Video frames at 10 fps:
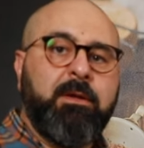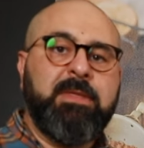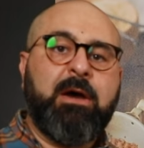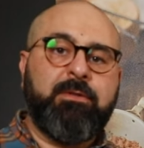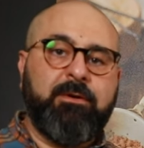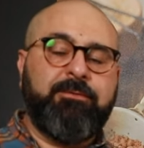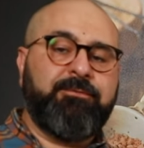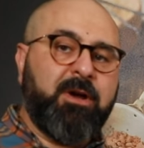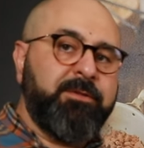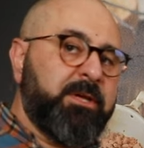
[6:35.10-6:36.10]
Now the
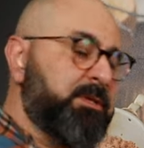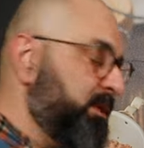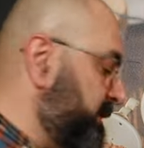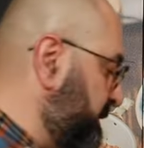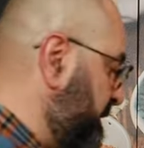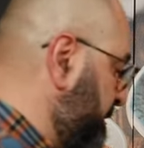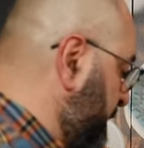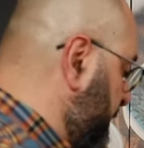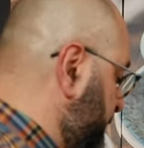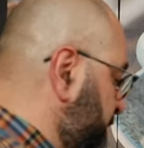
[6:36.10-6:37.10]
frothing system
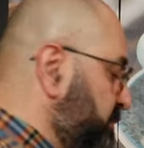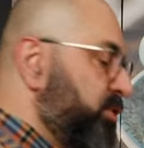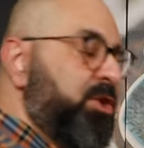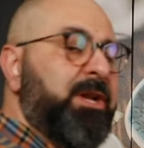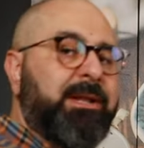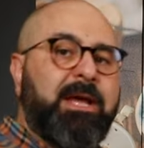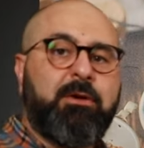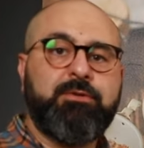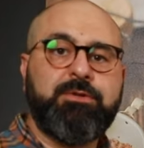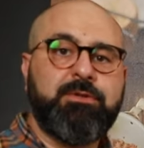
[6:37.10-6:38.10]
in this machine
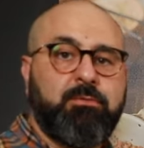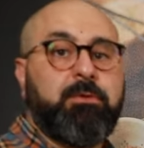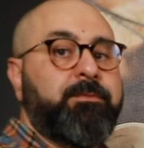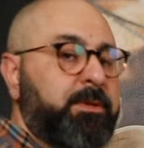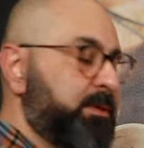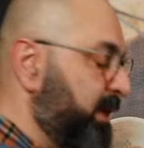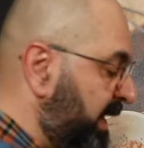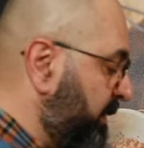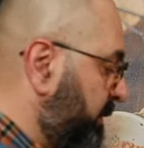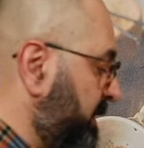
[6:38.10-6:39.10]
allows, or is
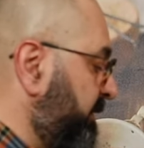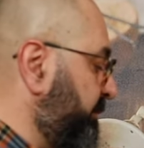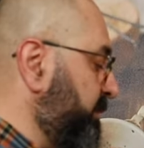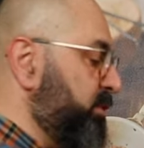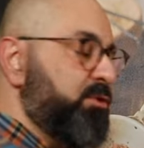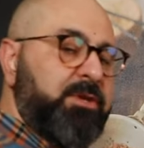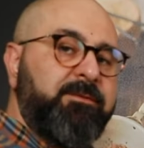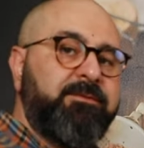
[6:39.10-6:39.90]
capable of producing